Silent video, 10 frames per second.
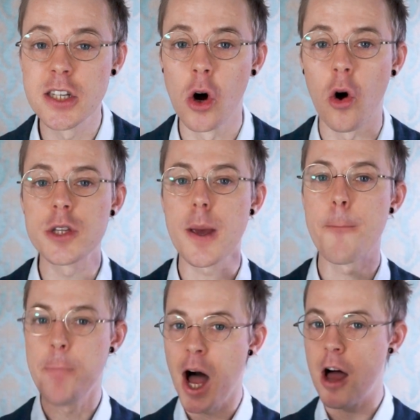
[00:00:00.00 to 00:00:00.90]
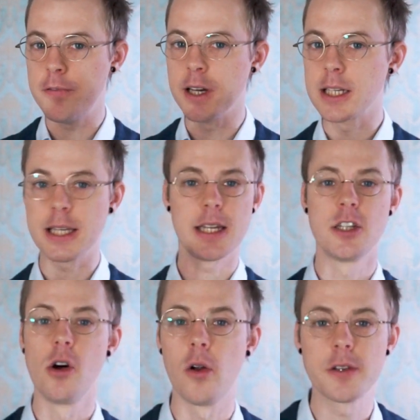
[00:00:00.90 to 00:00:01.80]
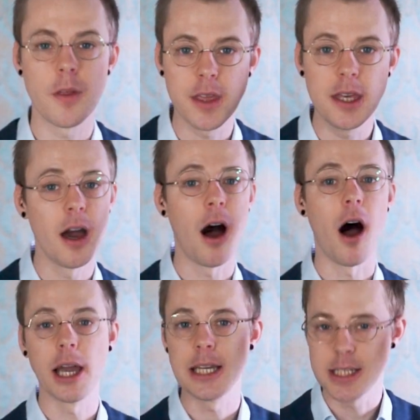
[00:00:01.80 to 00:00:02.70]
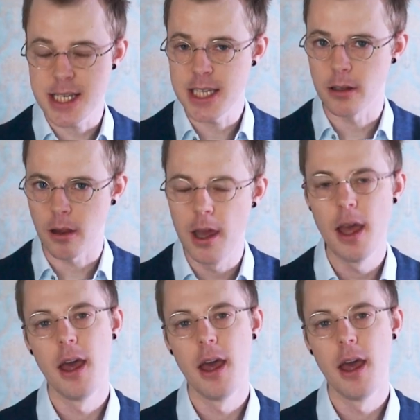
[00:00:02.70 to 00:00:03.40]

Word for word: not perfect. It is not the ideal.